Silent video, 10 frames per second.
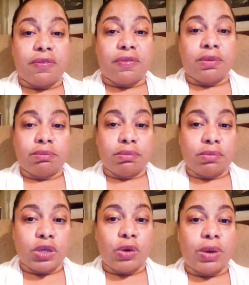
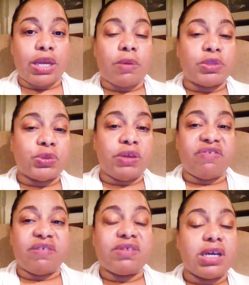anywhere between
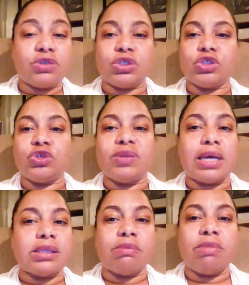1,500 to 2,000 a
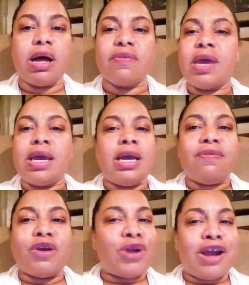month, they're
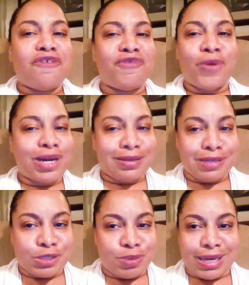not affording these big
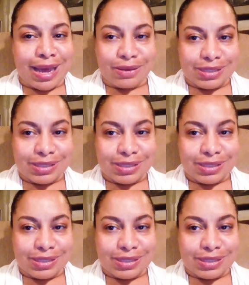houses.